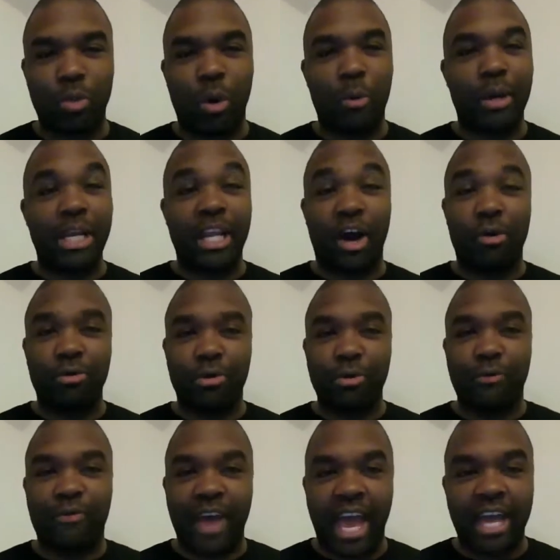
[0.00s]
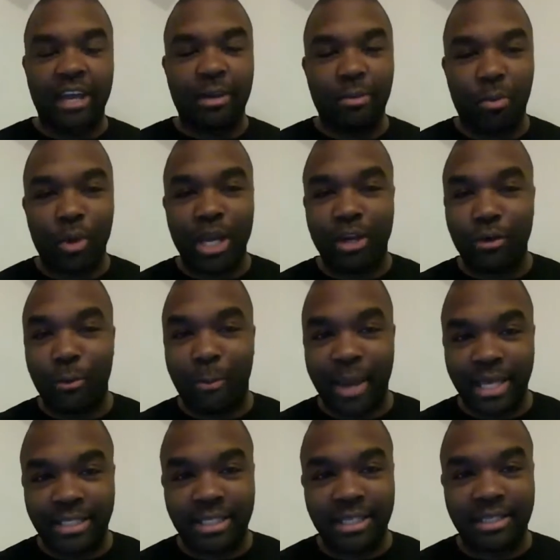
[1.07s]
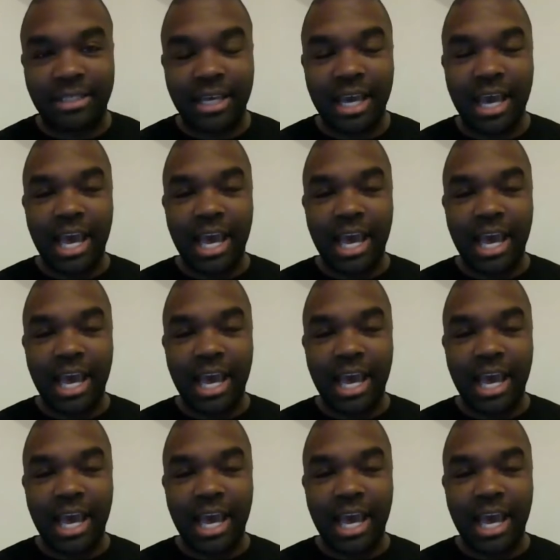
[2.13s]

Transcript: where we don't do fandom, we do business,